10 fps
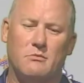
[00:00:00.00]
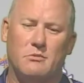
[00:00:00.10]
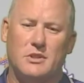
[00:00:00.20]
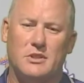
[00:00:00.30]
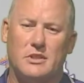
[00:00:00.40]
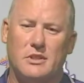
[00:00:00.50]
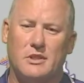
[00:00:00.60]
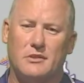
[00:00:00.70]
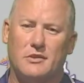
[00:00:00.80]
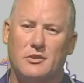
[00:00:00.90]
But,
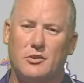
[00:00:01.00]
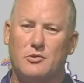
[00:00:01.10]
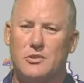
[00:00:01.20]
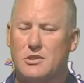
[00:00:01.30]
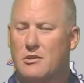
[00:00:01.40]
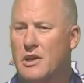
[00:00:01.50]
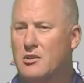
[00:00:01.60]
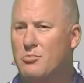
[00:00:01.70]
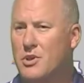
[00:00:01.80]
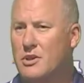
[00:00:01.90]
you know, just going to have to
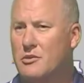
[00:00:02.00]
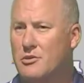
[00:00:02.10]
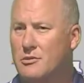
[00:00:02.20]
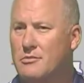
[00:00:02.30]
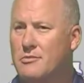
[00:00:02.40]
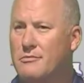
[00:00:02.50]
pick your